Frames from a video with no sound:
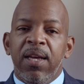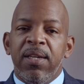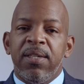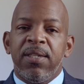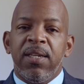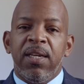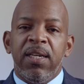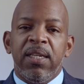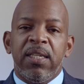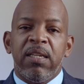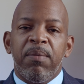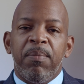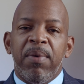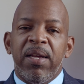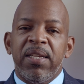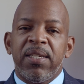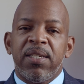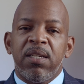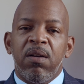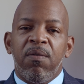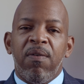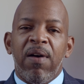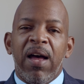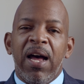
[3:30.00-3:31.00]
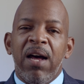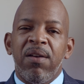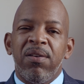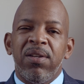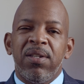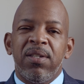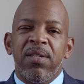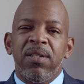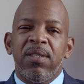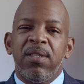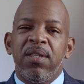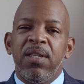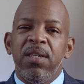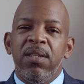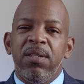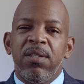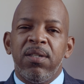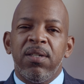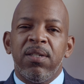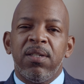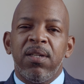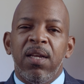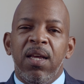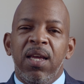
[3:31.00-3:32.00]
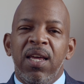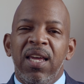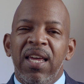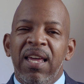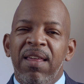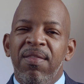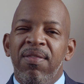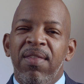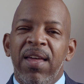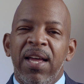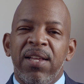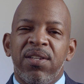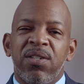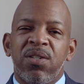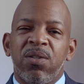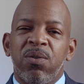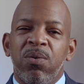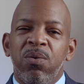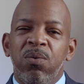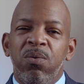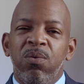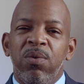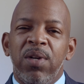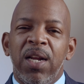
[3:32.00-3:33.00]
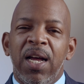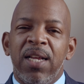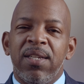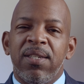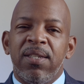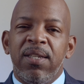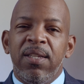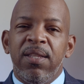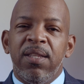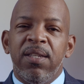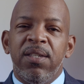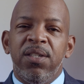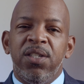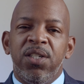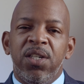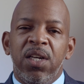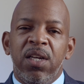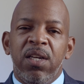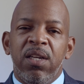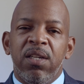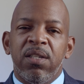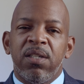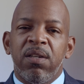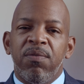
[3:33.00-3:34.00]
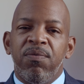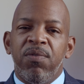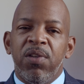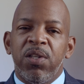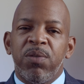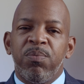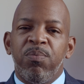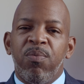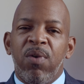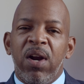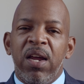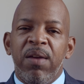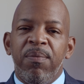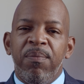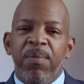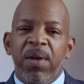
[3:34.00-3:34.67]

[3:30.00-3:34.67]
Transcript: and saying to myself, how did the teachers in that school not see the genius of this bright